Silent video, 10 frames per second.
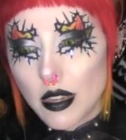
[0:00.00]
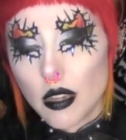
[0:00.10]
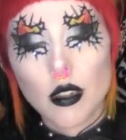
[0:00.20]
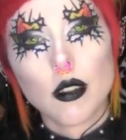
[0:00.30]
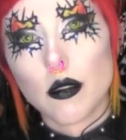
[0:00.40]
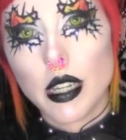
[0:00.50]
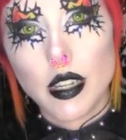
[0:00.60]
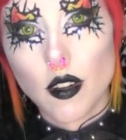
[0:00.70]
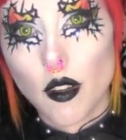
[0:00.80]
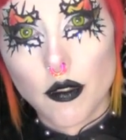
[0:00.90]
couldn't
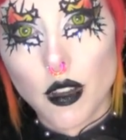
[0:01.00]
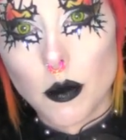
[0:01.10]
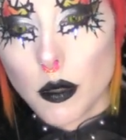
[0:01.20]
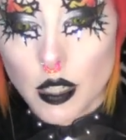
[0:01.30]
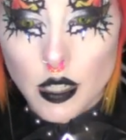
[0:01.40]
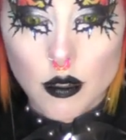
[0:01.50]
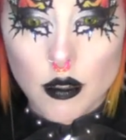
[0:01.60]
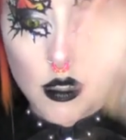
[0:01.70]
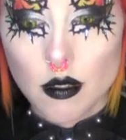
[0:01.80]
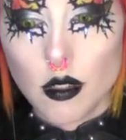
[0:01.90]
read nonverbal
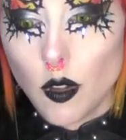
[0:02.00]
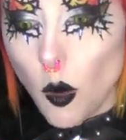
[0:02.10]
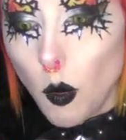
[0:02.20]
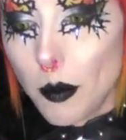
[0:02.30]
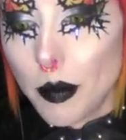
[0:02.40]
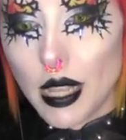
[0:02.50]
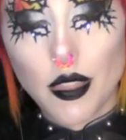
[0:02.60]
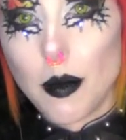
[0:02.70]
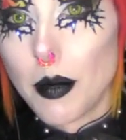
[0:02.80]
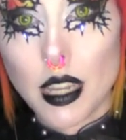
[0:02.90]
cues. Not one bit,
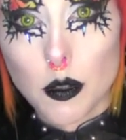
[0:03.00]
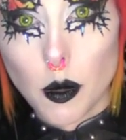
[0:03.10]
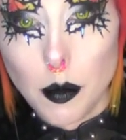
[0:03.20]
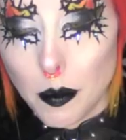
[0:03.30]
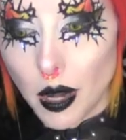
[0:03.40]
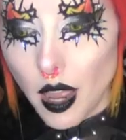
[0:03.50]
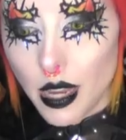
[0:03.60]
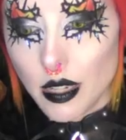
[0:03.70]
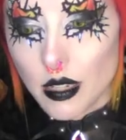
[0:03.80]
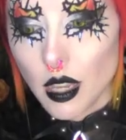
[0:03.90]
they may as well be
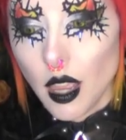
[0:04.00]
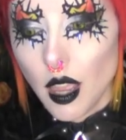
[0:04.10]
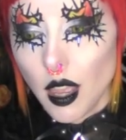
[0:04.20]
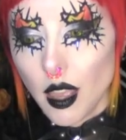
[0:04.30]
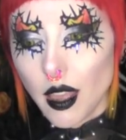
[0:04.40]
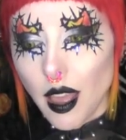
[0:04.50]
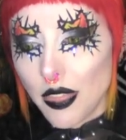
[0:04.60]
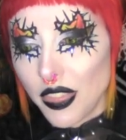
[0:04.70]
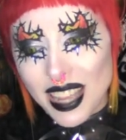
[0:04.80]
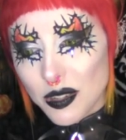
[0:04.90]
blind.
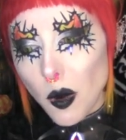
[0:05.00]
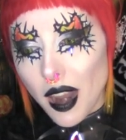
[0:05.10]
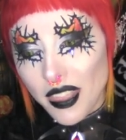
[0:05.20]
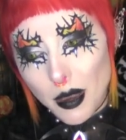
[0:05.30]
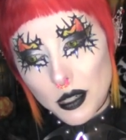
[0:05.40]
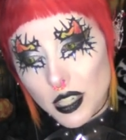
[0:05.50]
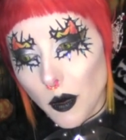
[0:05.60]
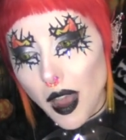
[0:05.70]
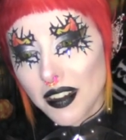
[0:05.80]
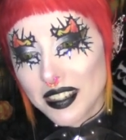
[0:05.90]
And that's why they were
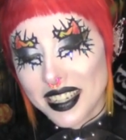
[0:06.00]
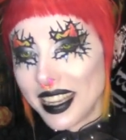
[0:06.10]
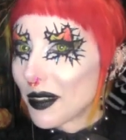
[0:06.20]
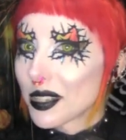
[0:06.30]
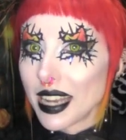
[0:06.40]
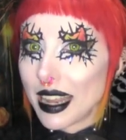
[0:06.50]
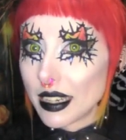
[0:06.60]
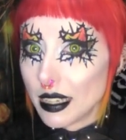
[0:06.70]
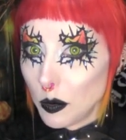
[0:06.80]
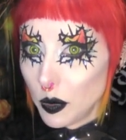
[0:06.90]
so utterly
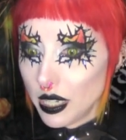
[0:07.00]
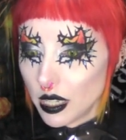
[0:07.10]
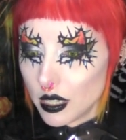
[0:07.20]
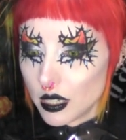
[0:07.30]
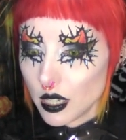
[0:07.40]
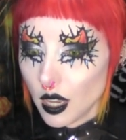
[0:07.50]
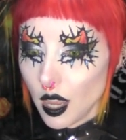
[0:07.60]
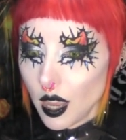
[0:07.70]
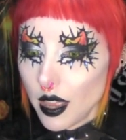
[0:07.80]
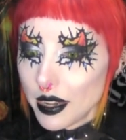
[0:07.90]
outstandingly weird.
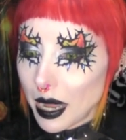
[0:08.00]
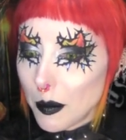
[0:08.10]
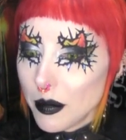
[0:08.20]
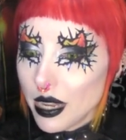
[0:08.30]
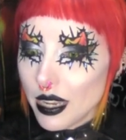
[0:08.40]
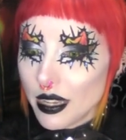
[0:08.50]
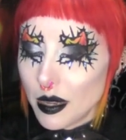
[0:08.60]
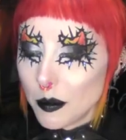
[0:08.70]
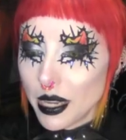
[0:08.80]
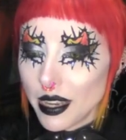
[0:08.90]
Now
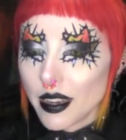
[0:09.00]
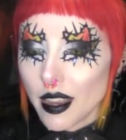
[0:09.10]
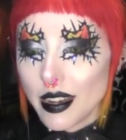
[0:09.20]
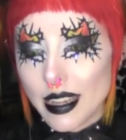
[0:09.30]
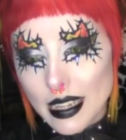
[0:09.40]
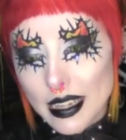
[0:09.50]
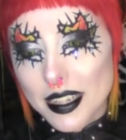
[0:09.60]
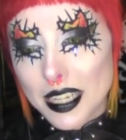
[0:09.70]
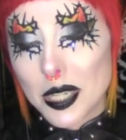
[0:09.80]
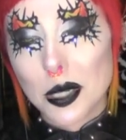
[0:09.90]
me, being an
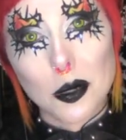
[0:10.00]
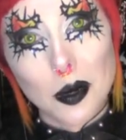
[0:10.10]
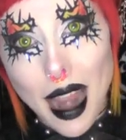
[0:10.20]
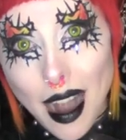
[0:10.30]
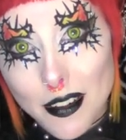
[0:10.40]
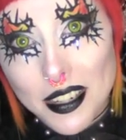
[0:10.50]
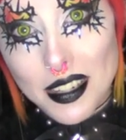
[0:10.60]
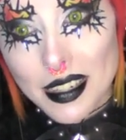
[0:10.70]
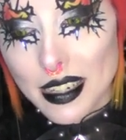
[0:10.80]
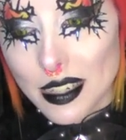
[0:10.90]
egotistical,
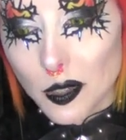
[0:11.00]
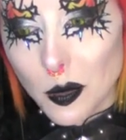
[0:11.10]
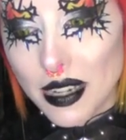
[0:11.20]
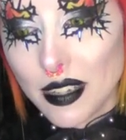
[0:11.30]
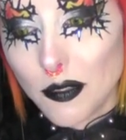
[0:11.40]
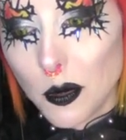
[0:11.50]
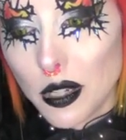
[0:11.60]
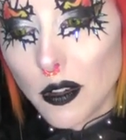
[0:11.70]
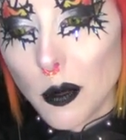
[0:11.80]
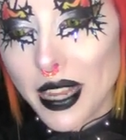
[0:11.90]
arrogant little
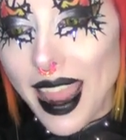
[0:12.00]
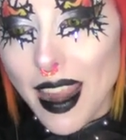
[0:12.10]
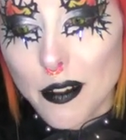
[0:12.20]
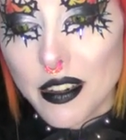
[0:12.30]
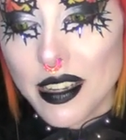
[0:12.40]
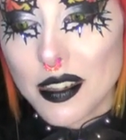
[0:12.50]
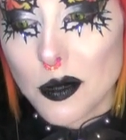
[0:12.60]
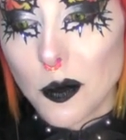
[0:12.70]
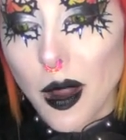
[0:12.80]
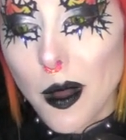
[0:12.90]
24-year-old
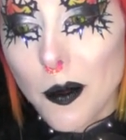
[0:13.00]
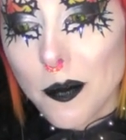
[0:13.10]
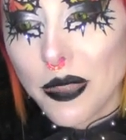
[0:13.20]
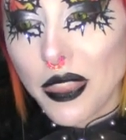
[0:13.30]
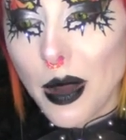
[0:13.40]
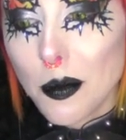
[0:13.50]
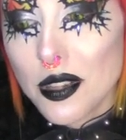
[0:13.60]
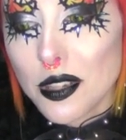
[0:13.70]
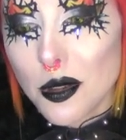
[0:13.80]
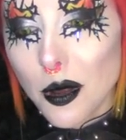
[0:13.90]
Aries, well, there
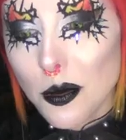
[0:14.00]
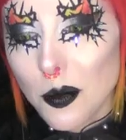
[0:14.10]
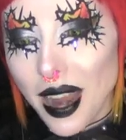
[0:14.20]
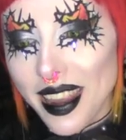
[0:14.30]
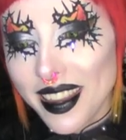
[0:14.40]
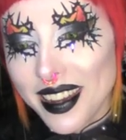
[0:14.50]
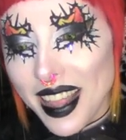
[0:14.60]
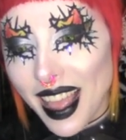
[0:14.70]
was no way in